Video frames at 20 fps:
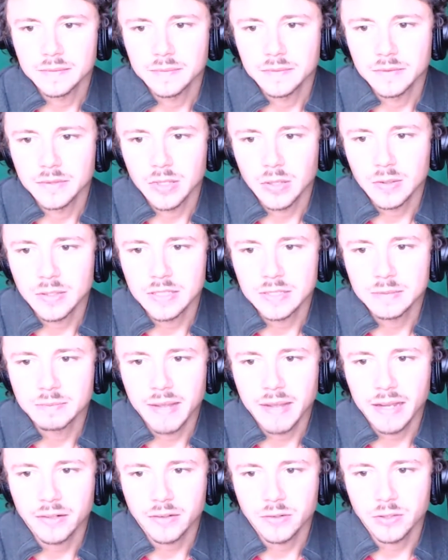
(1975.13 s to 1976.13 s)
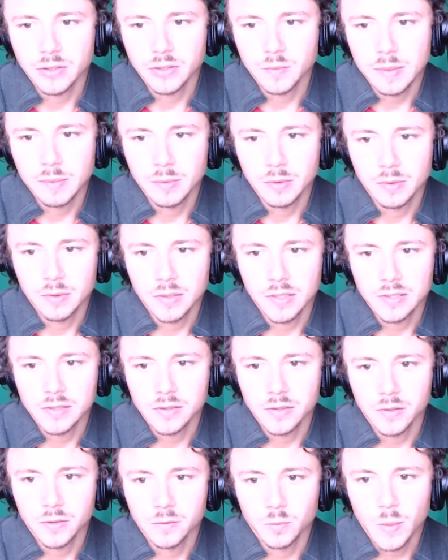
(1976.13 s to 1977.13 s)
all these macros, people, things are
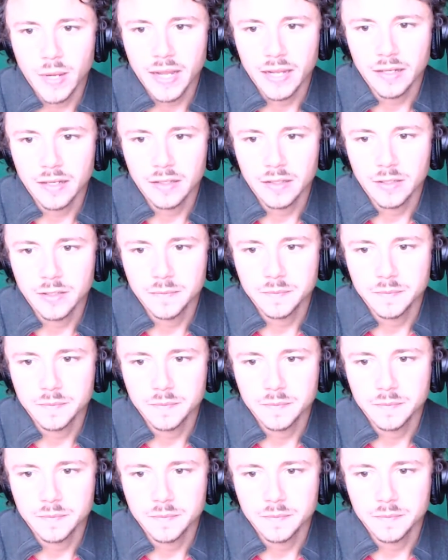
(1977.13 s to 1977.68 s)
going whack here.